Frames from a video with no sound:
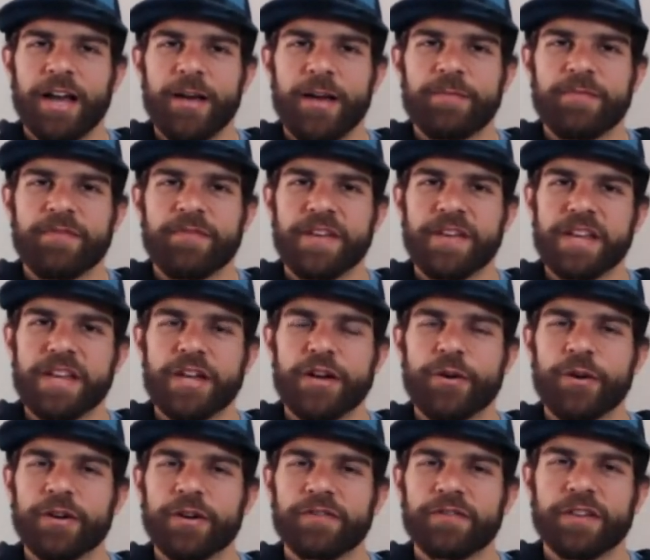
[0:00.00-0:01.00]
video
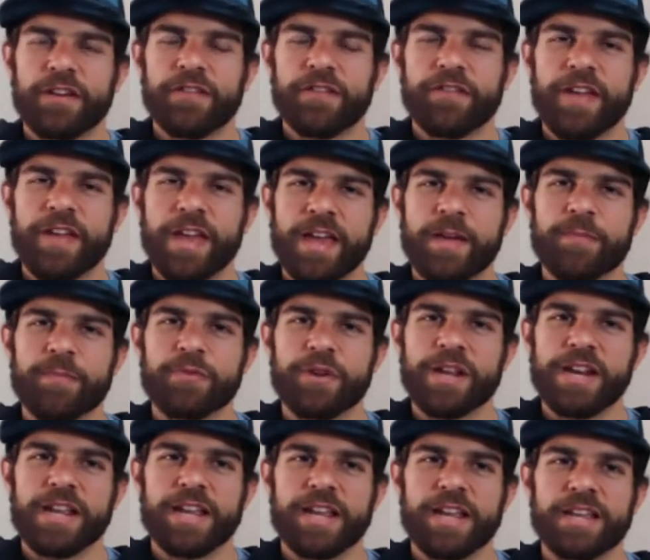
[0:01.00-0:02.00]
of him
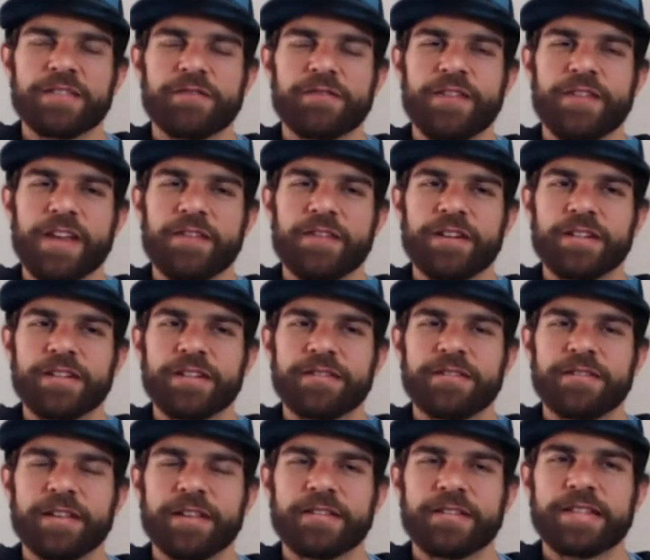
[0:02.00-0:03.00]
reading his
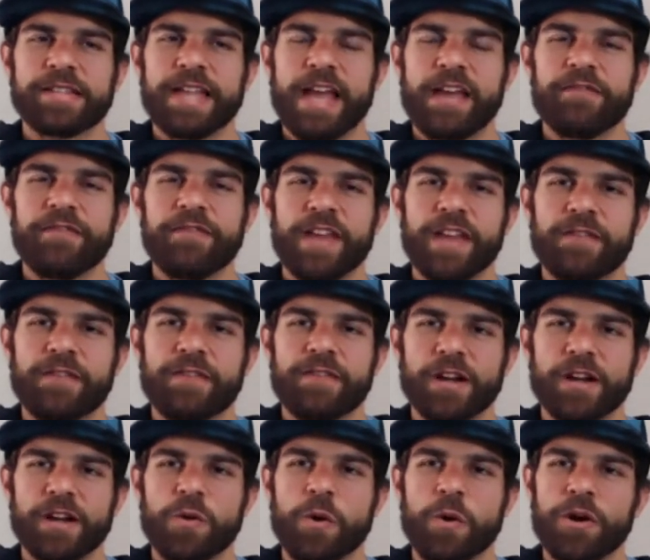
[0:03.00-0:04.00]
10 favorite
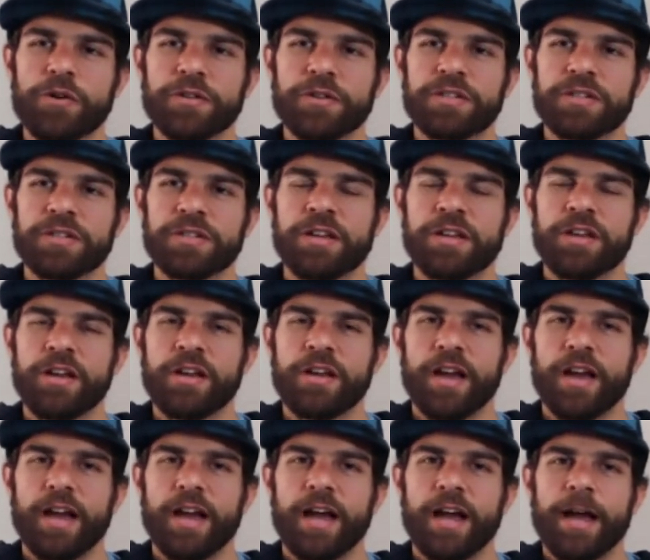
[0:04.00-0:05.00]
quotes
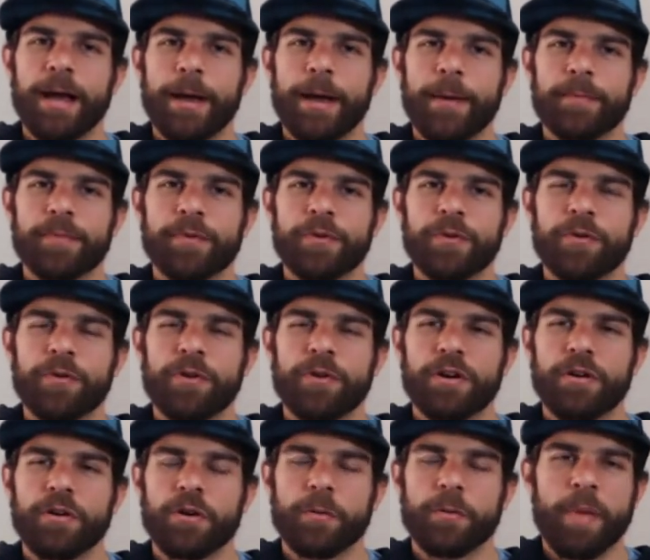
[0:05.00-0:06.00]

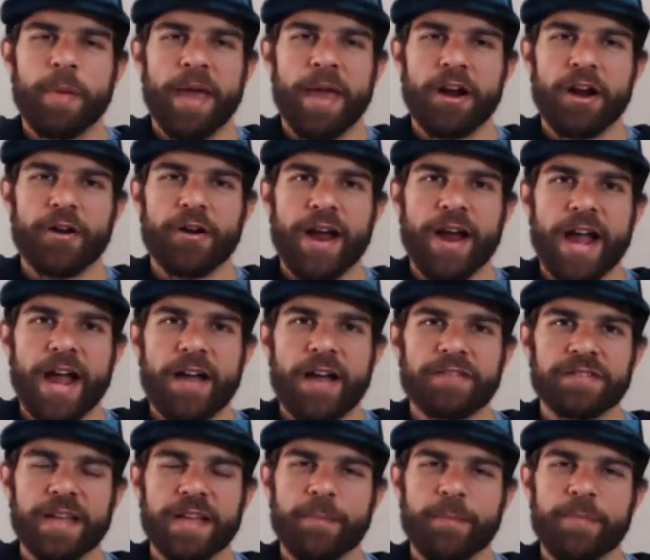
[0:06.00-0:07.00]
or paragraphs
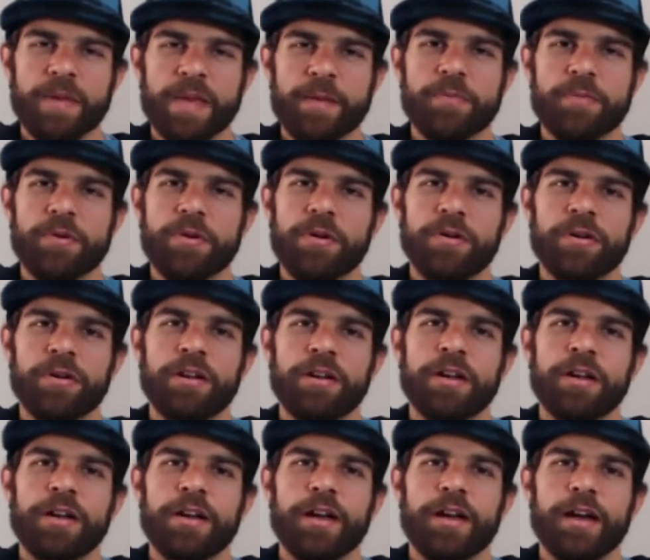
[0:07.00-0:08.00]
that people
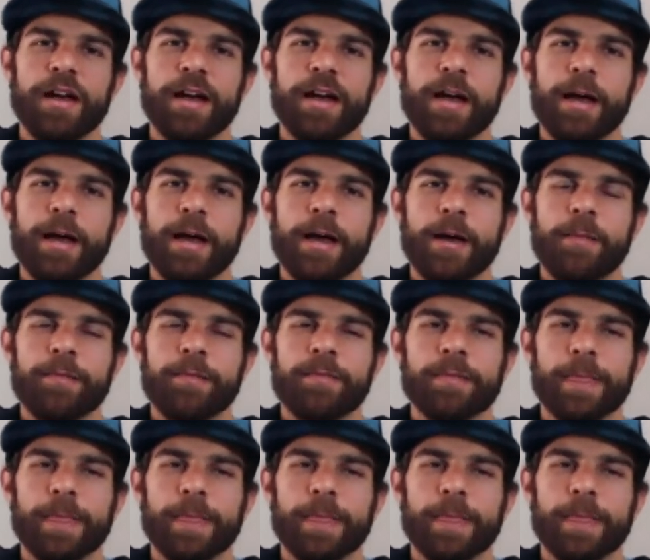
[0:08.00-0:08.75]
wrote